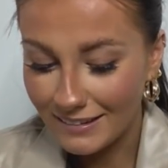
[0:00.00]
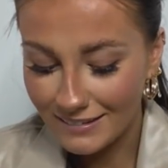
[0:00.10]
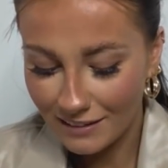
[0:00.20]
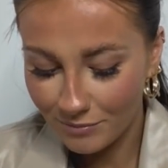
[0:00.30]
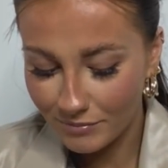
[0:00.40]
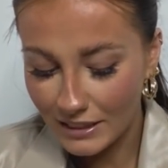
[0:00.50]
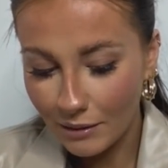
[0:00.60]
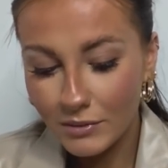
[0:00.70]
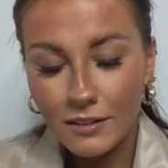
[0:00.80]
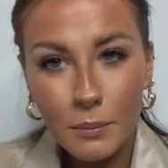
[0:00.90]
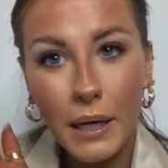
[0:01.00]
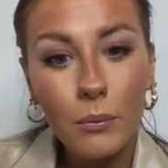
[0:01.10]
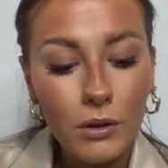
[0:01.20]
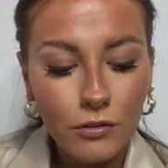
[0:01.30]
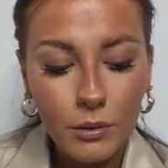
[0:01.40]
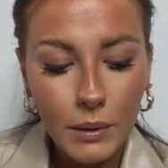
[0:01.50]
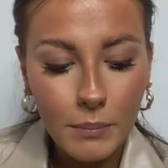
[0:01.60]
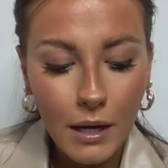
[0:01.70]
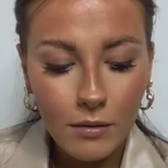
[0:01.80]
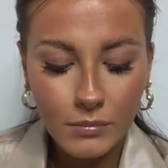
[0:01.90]
I'm tempted to buy one for my
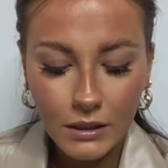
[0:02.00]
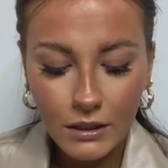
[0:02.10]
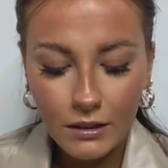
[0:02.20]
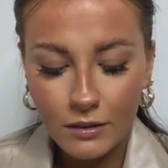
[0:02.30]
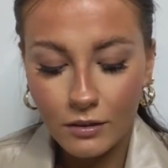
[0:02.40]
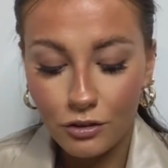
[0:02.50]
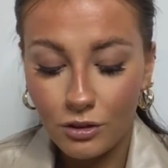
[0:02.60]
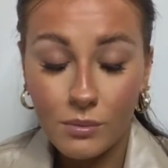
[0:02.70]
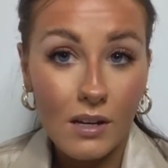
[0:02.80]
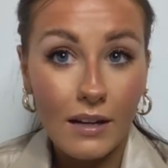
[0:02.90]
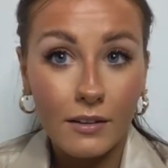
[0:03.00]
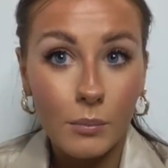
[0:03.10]
mom because she was eyeing them